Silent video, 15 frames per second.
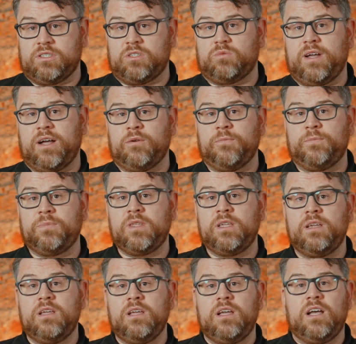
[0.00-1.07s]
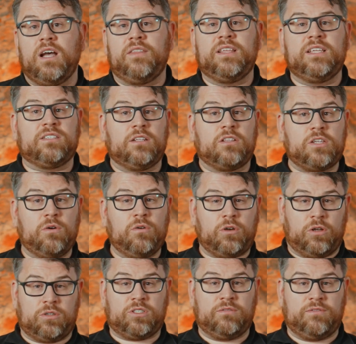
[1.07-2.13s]
as well. And these are the total
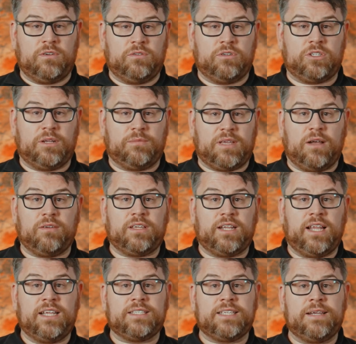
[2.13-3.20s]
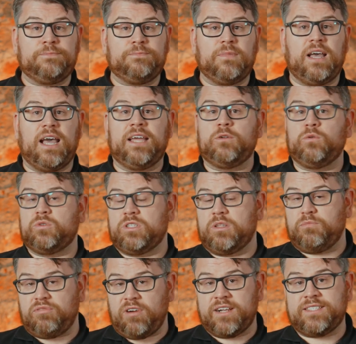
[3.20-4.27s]
cost of ownership calculator and also
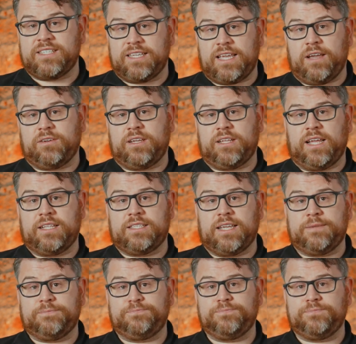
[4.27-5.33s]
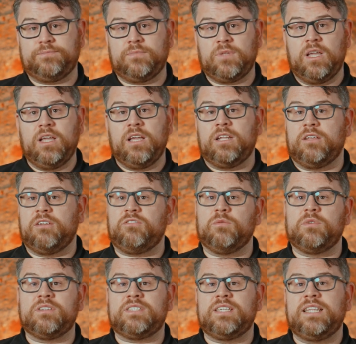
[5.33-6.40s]
the pricing calculator. Now, if you
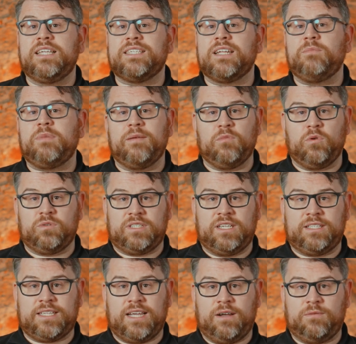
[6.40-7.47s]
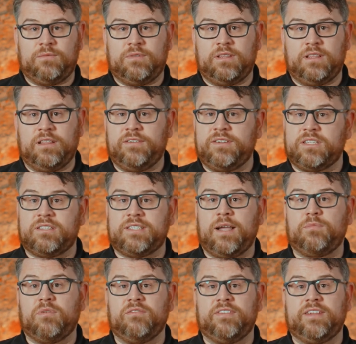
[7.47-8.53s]
want to see these in a bit more detail, there is a
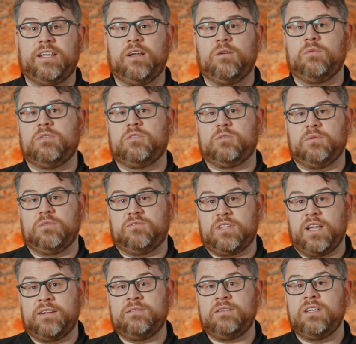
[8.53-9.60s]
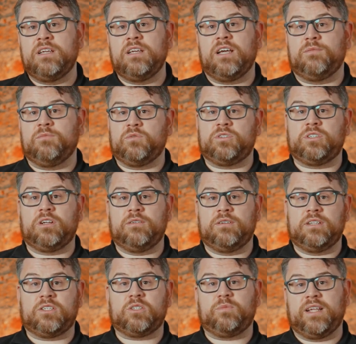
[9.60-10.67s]
separate video which we've done, and we'll show
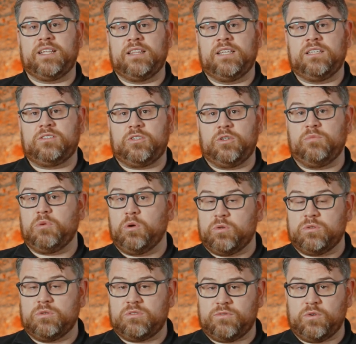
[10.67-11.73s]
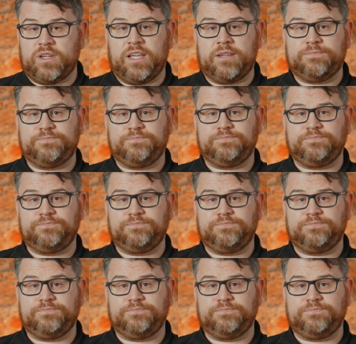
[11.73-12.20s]
and explain these two portals for you.